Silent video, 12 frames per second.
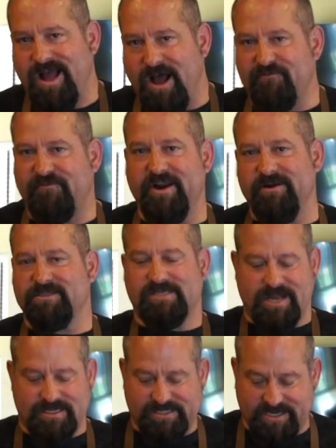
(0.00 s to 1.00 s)
Alfredo
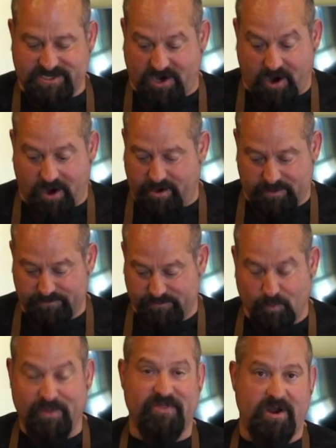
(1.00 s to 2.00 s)
sauces are
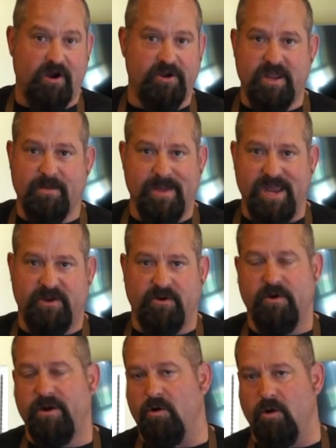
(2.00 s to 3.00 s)
what they are. You can make your
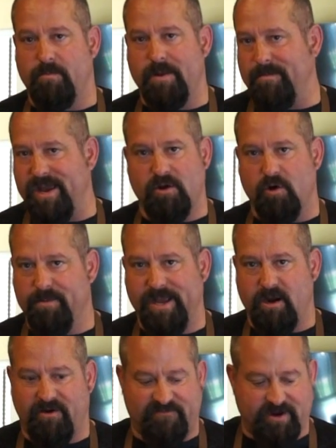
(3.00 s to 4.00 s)
own at home. I make
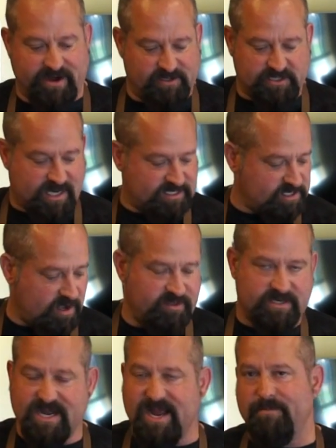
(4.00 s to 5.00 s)
homemade Alfredo sauce all
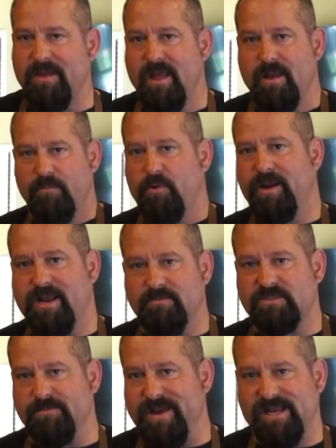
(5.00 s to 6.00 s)
the time. But when it
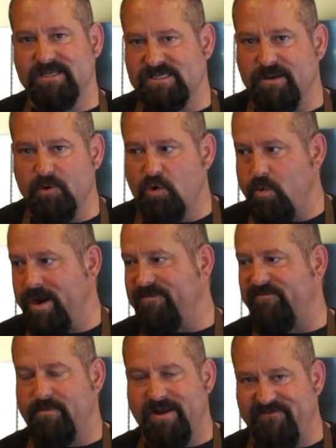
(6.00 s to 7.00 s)
comes to making something quick
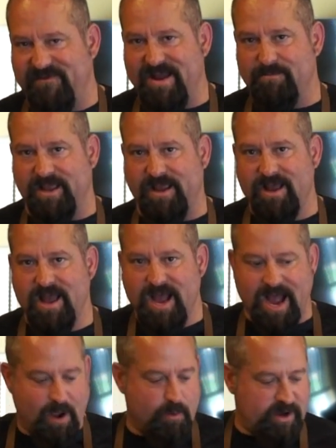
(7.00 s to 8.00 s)
for my family,
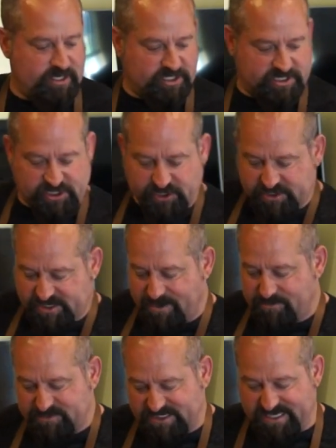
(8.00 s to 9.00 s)
I want to just do
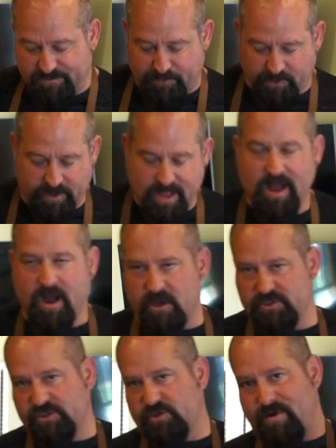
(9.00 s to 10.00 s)
something simple.
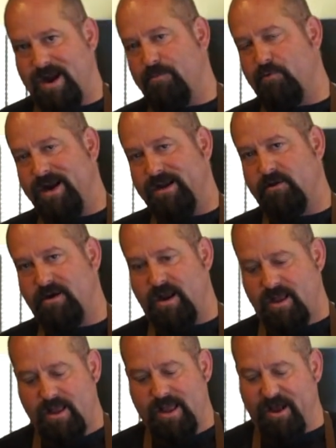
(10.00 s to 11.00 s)
I'll just grab regular
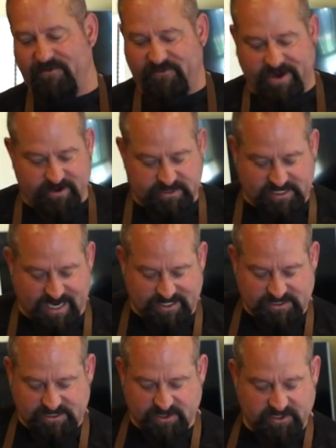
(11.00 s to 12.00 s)
Alfredo
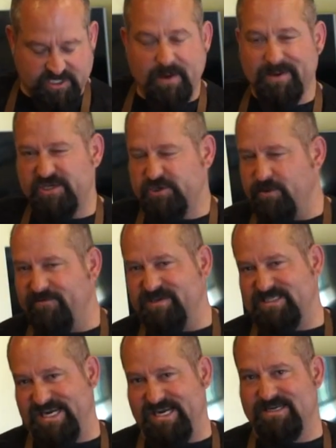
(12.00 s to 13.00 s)
sauce. So there's going to be 2 of
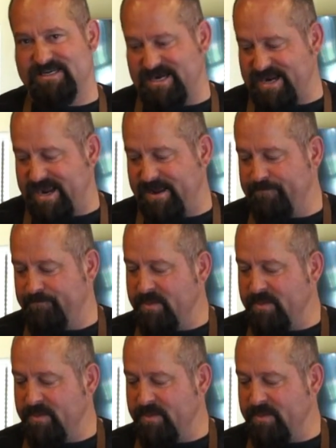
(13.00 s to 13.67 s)
us eating today.